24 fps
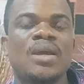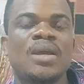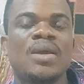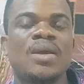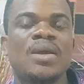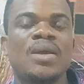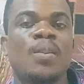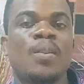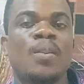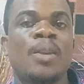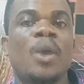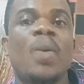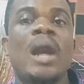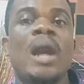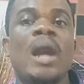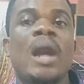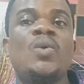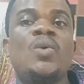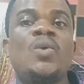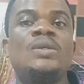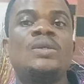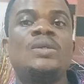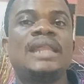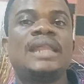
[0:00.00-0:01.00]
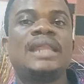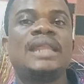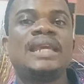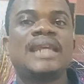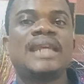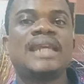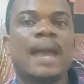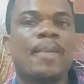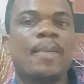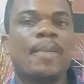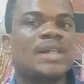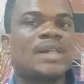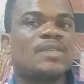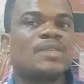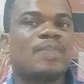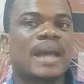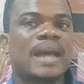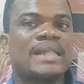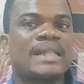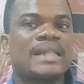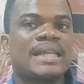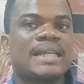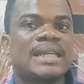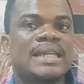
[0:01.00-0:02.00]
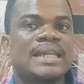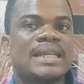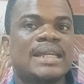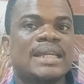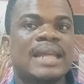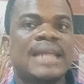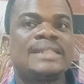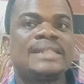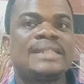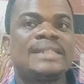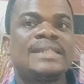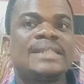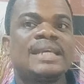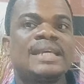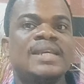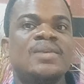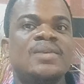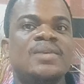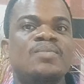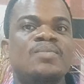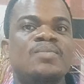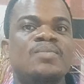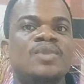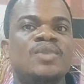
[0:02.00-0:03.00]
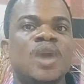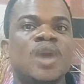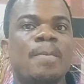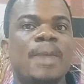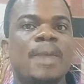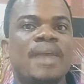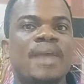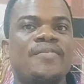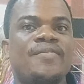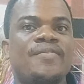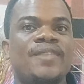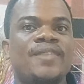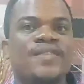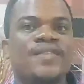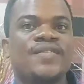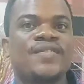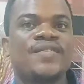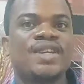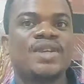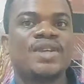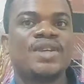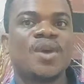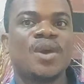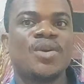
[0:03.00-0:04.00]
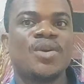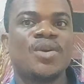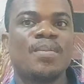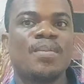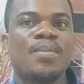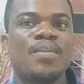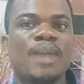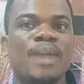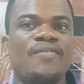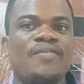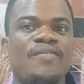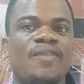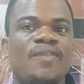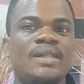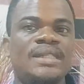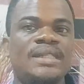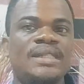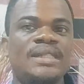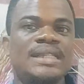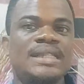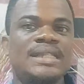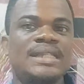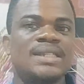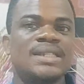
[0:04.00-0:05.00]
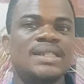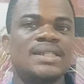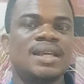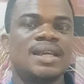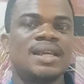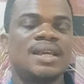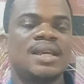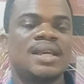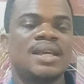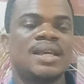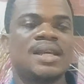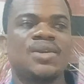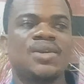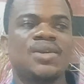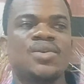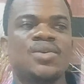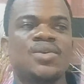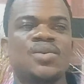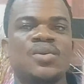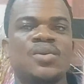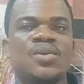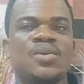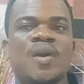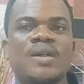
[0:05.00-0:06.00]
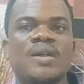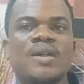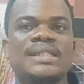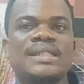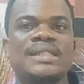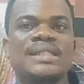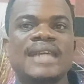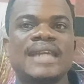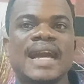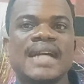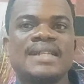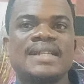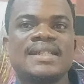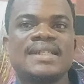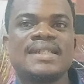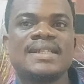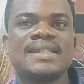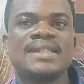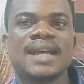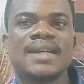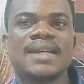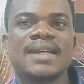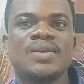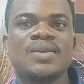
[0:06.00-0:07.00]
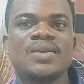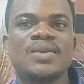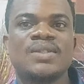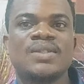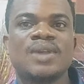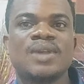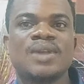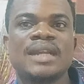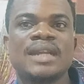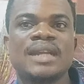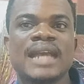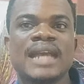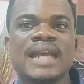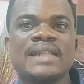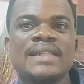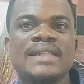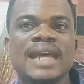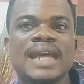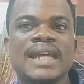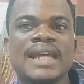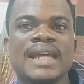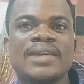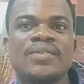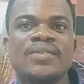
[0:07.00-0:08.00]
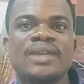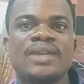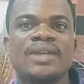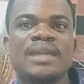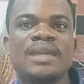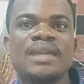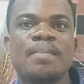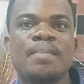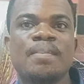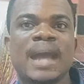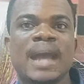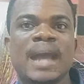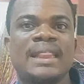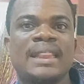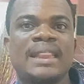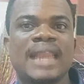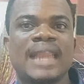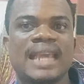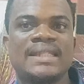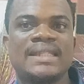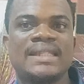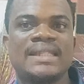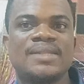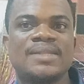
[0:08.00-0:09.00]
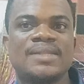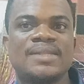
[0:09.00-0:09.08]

But one good thing about part A, let's say in number 15 or number 14, you got the answer, you saw the answer in reading part text.